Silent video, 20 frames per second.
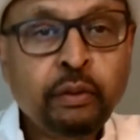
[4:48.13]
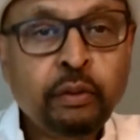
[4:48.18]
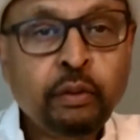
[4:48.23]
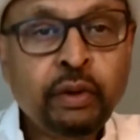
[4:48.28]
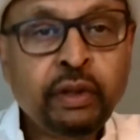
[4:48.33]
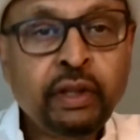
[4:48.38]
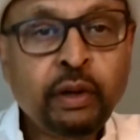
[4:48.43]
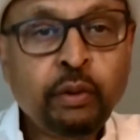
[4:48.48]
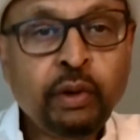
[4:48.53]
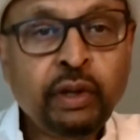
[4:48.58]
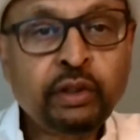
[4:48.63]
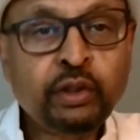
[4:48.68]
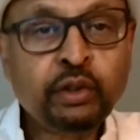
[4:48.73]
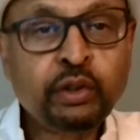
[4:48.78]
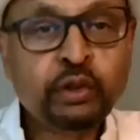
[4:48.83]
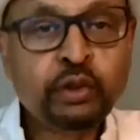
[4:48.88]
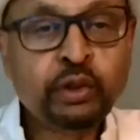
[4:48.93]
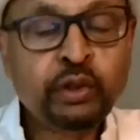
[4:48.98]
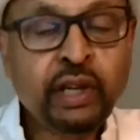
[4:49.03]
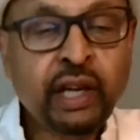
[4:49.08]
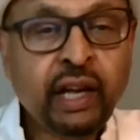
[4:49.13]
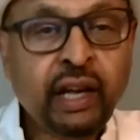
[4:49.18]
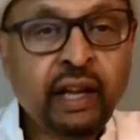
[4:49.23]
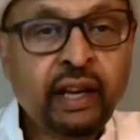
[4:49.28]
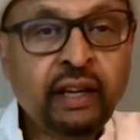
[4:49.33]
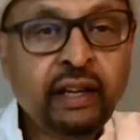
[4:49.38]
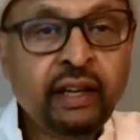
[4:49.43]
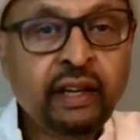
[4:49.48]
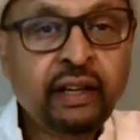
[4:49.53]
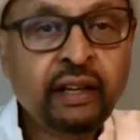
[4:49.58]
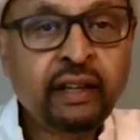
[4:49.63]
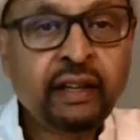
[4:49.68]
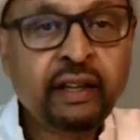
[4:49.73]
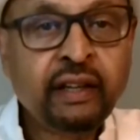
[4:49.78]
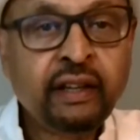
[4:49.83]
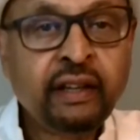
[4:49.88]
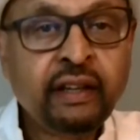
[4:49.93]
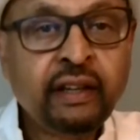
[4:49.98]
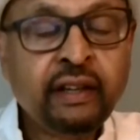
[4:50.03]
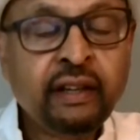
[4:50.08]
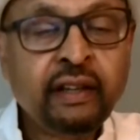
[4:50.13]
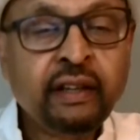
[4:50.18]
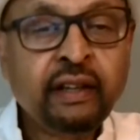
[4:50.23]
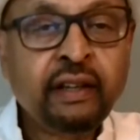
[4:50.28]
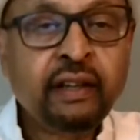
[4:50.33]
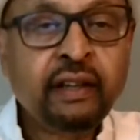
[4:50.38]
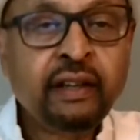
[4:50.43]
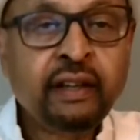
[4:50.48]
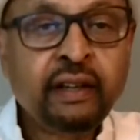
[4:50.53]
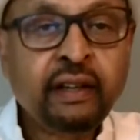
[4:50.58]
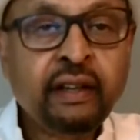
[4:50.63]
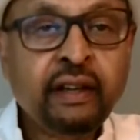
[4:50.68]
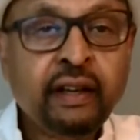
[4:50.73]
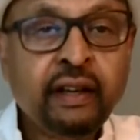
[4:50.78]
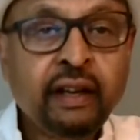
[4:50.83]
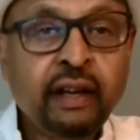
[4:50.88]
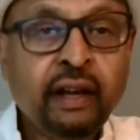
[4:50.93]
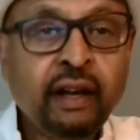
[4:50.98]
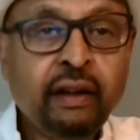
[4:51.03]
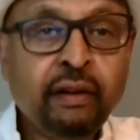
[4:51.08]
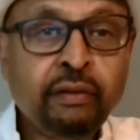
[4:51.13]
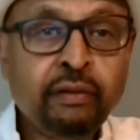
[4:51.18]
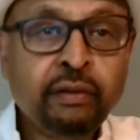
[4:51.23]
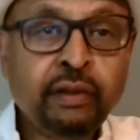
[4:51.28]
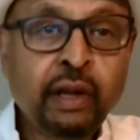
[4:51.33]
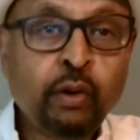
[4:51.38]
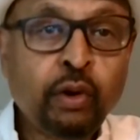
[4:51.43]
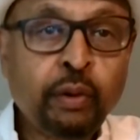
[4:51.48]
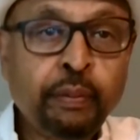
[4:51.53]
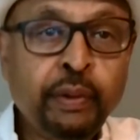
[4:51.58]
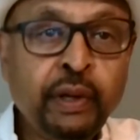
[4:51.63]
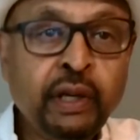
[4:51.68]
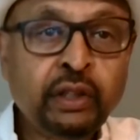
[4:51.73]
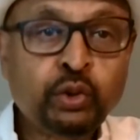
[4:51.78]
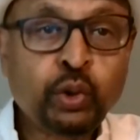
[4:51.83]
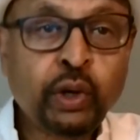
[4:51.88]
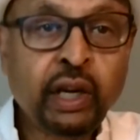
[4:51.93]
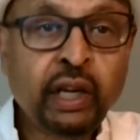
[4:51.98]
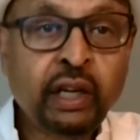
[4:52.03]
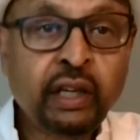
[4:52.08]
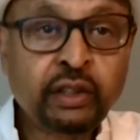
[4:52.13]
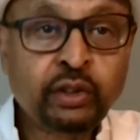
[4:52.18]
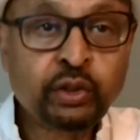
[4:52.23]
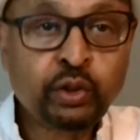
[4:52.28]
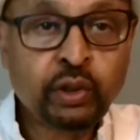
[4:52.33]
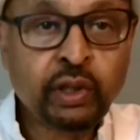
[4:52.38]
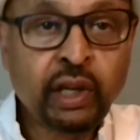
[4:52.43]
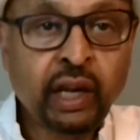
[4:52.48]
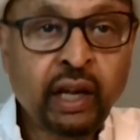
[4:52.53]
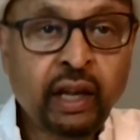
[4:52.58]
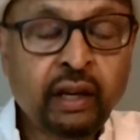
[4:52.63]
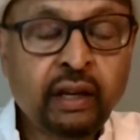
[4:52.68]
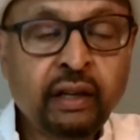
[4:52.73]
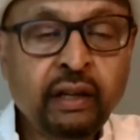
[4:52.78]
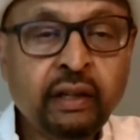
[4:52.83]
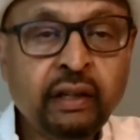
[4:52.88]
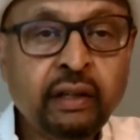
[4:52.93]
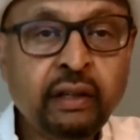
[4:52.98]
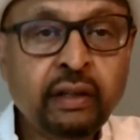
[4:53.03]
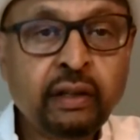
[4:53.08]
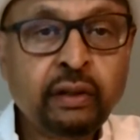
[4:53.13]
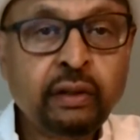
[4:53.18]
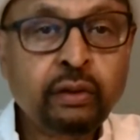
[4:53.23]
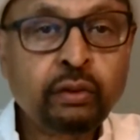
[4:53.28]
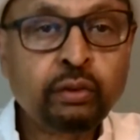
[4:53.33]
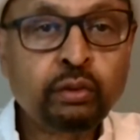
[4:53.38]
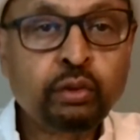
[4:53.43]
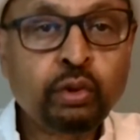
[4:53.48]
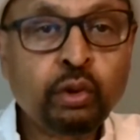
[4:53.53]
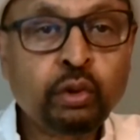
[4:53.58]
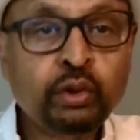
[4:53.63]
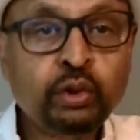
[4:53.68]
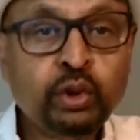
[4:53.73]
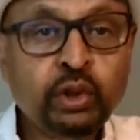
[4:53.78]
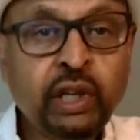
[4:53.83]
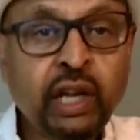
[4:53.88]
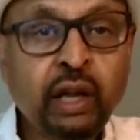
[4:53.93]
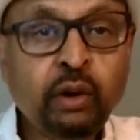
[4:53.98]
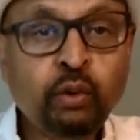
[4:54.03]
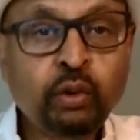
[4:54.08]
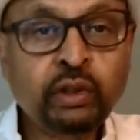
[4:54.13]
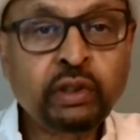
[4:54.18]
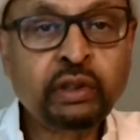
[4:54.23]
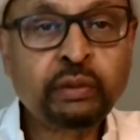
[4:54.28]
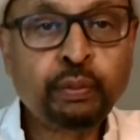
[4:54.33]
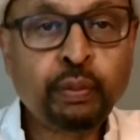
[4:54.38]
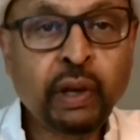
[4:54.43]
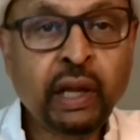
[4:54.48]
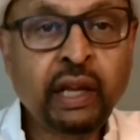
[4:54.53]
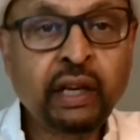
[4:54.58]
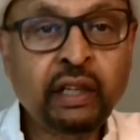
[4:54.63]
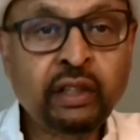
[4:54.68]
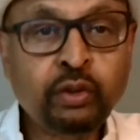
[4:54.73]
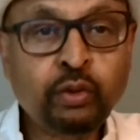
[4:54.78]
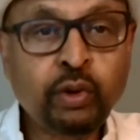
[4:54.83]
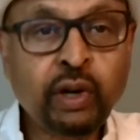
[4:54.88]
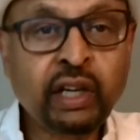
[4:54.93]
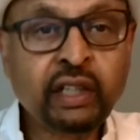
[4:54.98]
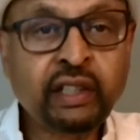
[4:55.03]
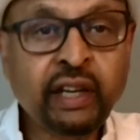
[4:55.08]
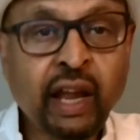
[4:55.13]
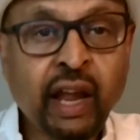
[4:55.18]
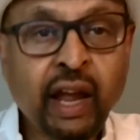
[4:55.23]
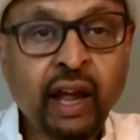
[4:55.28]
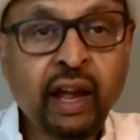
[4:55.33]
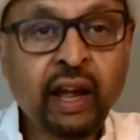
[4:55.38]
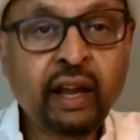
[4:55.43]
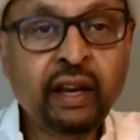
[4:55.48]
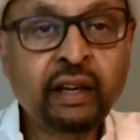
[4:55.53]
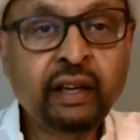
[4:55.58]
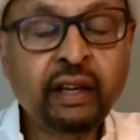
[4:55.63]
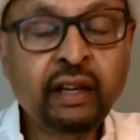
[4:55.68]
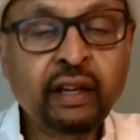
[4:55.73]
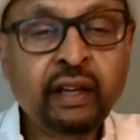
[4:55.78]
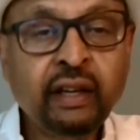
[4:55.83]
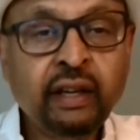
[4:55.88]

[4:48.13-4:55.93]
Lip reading: When they went to Sudan, they were being trained in Sudan. So Sudan was playing a direct hand